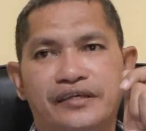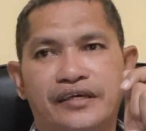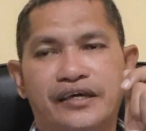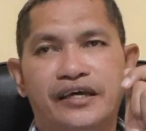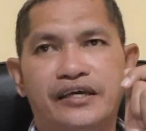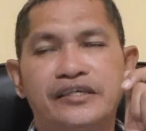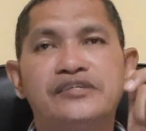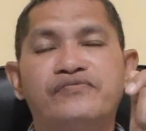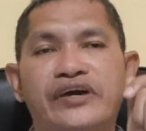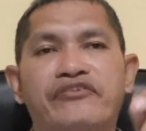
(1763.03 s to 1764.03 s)

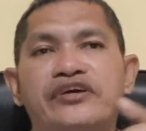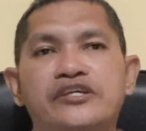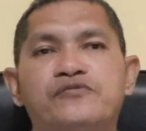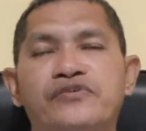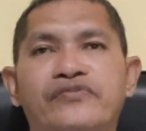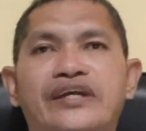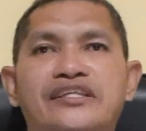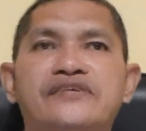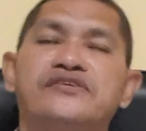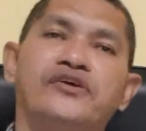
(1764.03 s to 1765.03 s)
is very
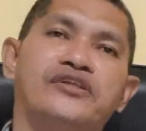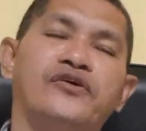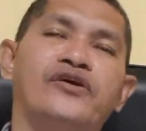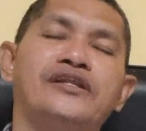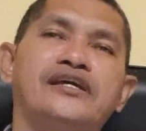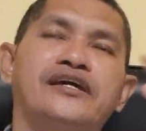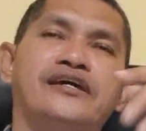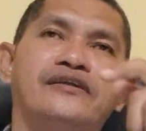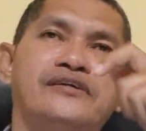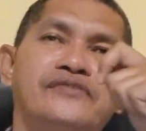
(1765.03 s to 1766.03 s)
effective. Not only